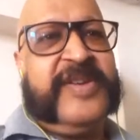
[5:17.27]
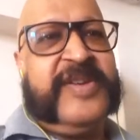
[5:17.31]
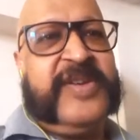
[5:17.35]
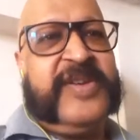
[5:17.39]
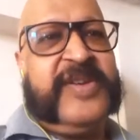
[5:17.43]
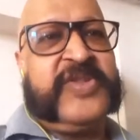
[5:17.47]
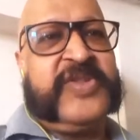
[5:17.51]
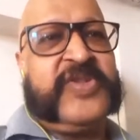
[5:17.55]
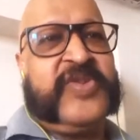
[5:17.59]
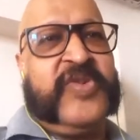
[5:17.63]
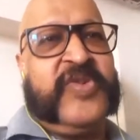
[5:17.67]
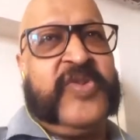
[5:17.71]

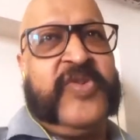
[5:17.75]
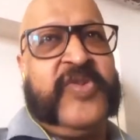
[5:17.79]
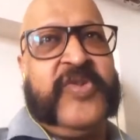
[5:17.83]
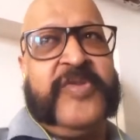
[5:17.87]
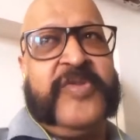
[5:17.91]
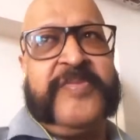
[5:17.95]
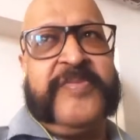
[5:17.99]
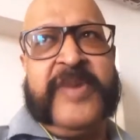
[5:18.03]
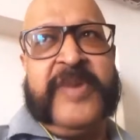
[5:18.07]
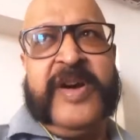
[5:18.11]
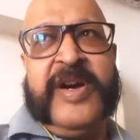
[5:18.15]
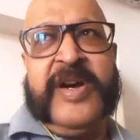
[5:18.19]

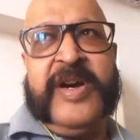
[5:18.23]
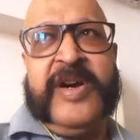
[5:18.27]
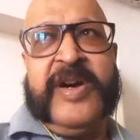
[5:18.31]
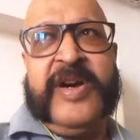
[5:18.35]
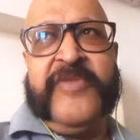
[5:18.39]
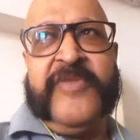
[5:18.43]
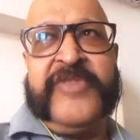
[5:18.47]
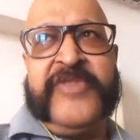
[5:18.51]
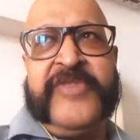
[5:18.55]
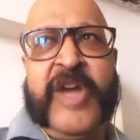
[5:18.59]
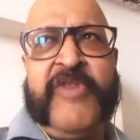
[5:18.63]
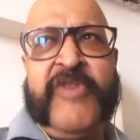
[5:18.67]
So
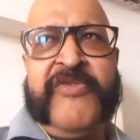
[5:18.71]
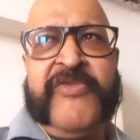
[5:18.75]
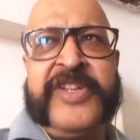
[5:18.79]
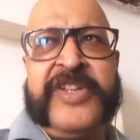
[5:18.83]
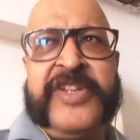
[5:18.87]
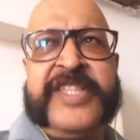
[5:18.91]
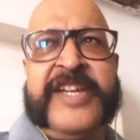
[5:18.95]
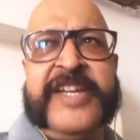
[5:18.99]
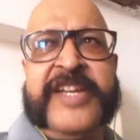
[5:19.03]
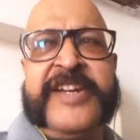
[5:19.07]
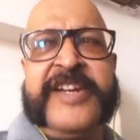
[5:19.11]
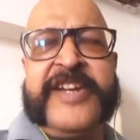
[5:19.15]
without
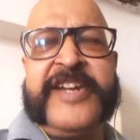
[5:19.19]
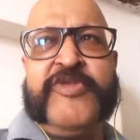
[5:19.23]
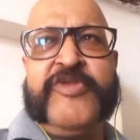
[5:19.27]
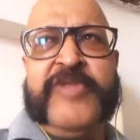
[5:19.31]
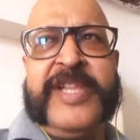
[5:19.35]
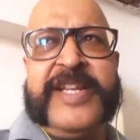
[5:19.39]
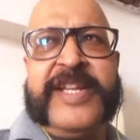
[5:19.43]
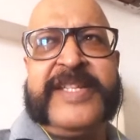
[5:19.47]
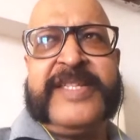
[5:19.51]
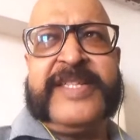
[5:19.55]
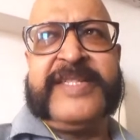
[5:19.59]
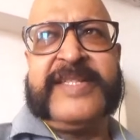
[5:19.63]
further ado,
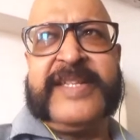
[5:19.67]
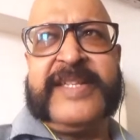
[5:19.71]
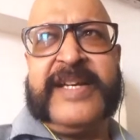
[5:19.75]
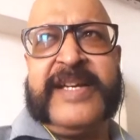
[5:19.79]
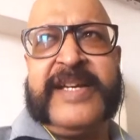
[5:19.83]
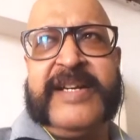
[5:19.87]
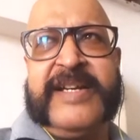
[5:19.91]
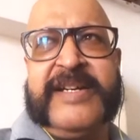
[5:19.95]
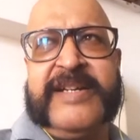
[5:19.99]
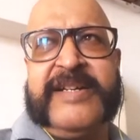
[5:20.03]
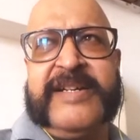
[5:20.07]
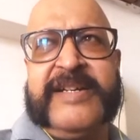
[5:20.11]
let's
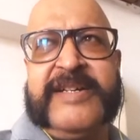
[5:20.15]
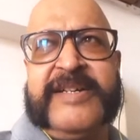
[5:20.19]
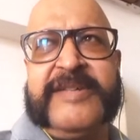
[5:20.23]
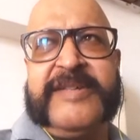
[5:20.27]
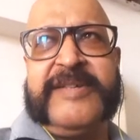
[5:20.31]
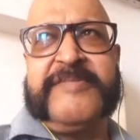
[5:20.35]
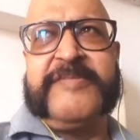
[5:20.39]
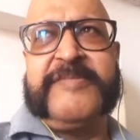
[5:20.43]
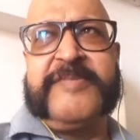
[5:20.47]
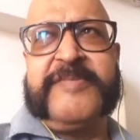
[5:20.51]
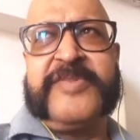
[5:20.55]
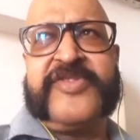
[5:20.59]

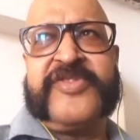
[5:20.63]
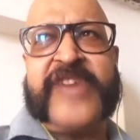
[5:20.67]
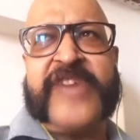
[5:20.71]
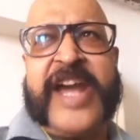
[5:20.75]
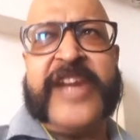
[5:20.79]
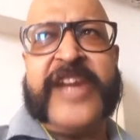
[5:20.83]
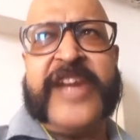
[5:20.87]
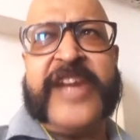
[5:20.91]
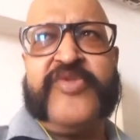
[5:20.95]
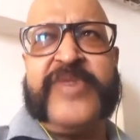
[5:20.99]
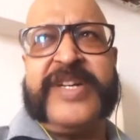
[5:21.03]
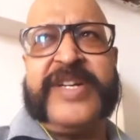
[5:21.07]
try
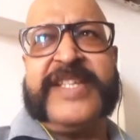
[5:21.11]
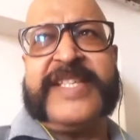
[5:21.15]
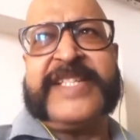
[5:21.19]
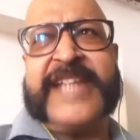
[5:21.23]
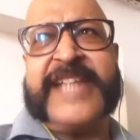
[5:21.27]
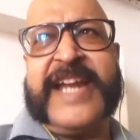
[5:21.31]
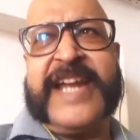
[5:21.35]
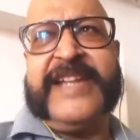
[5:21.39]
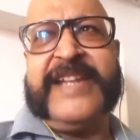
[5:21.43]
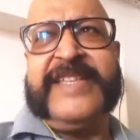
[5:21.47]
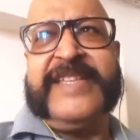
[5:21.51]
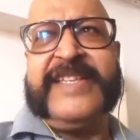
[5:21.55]
to
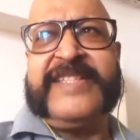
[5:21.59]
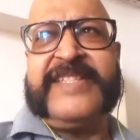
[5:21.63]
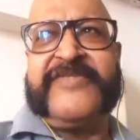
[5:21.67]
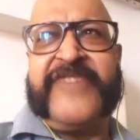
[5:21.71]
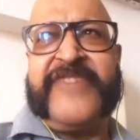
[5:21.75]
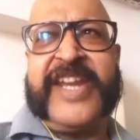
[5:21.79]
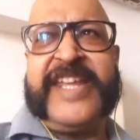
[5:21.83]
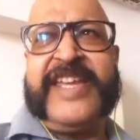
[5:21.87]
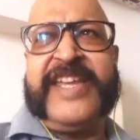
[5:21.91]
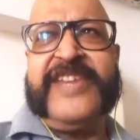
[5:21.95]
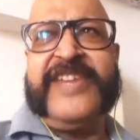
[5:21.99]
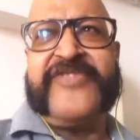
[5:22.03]
understand this
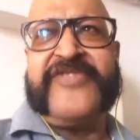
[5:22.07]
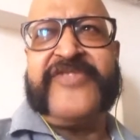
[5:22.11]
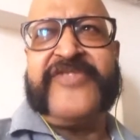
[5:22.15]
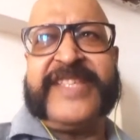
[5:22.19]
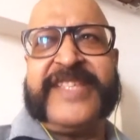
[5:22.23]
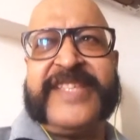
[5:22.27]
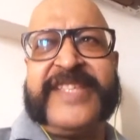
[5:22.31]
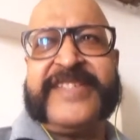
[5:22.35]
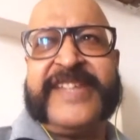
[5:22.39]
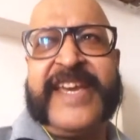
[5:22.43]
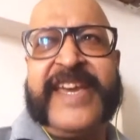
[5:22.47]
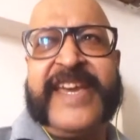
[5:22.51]
very
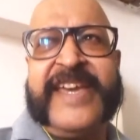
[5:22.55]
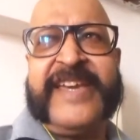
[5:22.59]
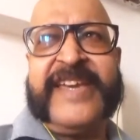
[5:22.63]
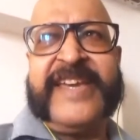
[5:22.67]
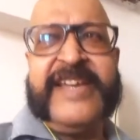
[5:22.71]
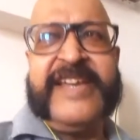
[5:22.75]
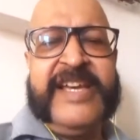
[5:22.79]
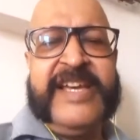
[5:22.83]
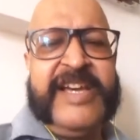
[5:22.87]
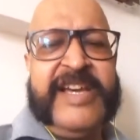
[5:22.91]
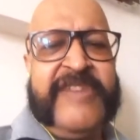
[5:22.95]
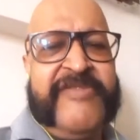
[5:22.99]
interesting,
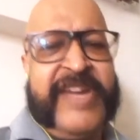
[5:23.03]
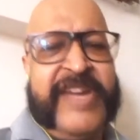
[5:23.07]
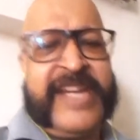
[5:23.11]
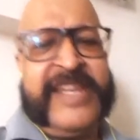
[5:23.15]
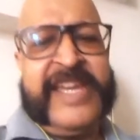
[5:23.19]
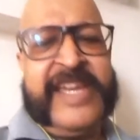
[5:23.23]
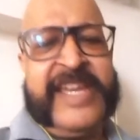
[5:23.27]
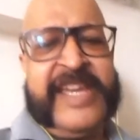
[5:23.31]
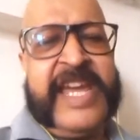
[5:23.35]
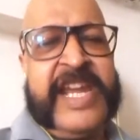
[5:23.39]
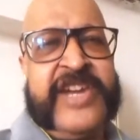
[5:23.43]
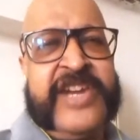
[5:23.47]

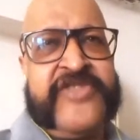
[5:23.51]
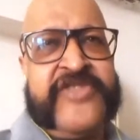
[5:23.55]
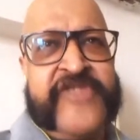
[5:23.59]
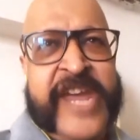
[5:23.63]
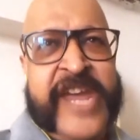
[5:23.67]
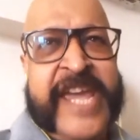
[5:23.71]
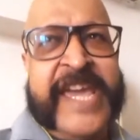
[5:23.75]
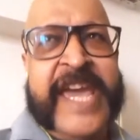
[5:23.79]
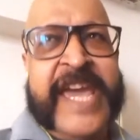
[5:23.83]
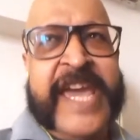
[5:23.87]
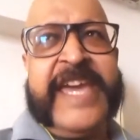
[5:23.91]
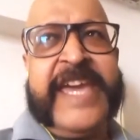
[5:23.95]
very
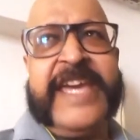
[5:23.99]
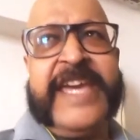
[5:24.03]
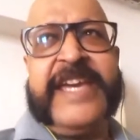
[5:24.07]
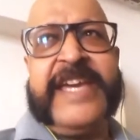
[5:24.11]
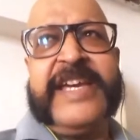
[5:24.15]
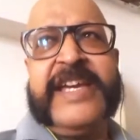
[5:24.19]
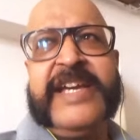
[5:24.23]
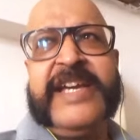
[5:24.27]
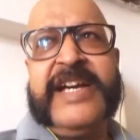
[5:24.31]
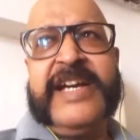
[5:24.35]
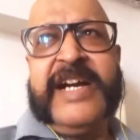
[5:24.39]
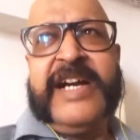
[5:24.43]
intriguing,
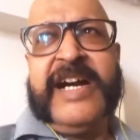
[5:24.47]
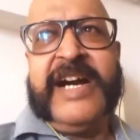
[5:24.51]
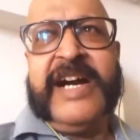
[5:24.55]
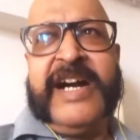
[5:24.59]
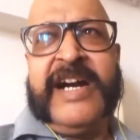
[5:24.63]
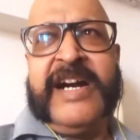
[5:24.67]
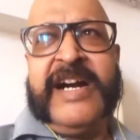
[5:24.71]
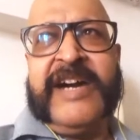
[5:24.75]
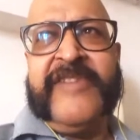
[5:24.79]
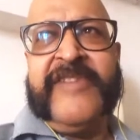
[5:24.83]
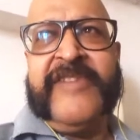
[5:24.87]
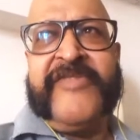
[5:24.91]

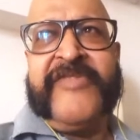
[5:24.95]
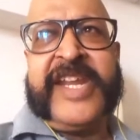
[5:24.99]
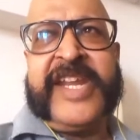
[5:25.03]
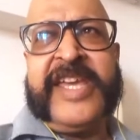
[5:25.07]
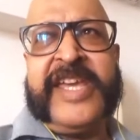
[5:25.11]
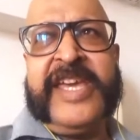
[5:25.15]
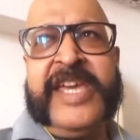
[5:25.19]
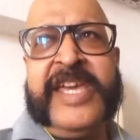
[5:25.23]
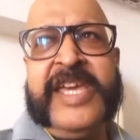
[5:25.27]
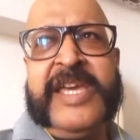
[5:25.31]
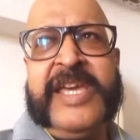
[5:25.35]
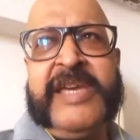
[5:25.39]

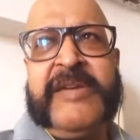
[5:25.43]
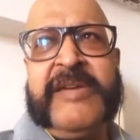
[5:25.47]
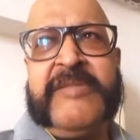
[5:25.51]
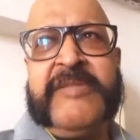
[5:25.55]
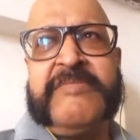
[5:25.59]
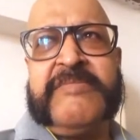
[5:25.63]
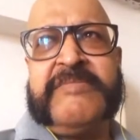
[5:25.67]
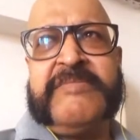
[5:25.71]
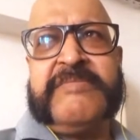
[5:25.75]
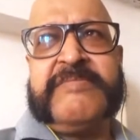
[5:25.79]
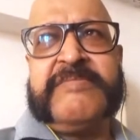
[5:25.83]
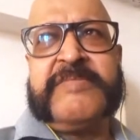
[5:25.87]
very
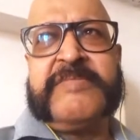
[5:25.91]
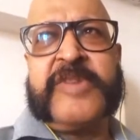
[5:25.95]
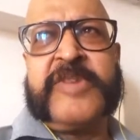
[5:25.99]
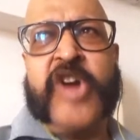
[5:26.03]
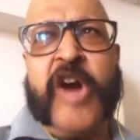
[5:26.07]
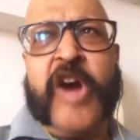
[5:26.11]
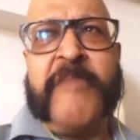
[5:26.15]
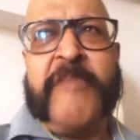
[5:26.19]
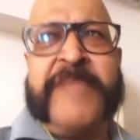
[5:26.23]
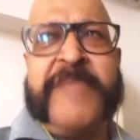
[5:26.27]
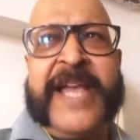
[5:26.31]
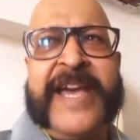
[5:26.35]

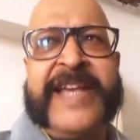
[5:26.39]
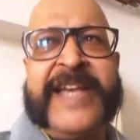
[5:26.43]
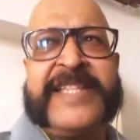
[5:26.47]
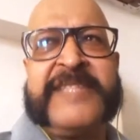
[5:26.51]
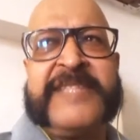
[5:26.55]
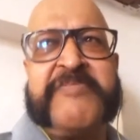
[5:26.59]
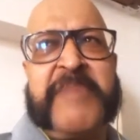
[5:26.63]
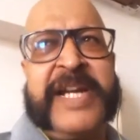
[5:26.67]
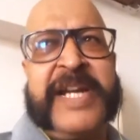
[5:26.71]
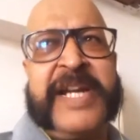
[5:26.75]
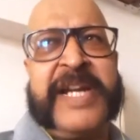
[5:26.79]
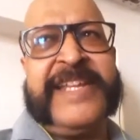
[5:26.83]

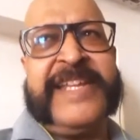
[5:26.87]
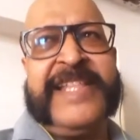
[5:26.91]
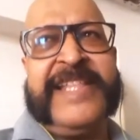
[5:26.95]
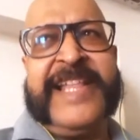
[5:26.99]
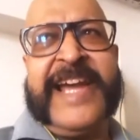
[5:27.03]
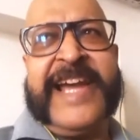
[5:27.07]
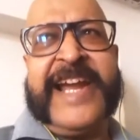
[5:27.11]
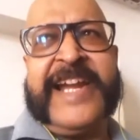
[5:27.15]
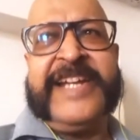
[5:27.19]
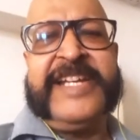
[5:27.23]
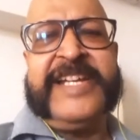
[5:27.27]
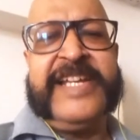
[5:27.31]
complex,
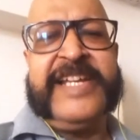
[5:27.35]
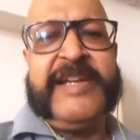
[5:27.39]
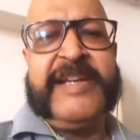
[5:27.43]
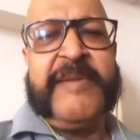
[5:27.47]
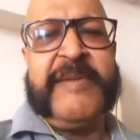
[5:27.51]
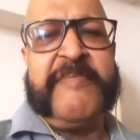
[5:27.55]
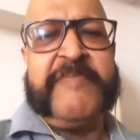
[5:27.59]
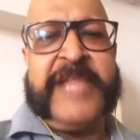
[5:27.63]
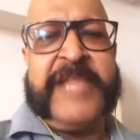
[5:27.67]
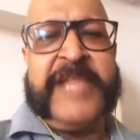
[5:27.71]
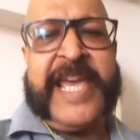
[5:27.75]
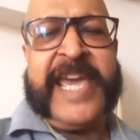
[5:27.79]
multi-layered
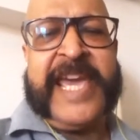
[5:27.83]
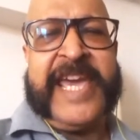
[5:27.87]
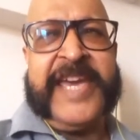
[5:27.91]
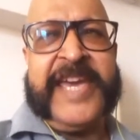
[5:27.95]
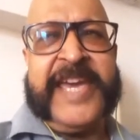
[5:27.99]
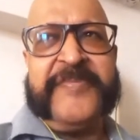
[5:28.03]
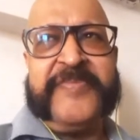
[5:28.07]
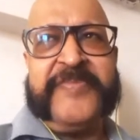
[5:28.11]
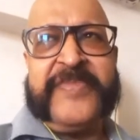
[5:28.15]
play,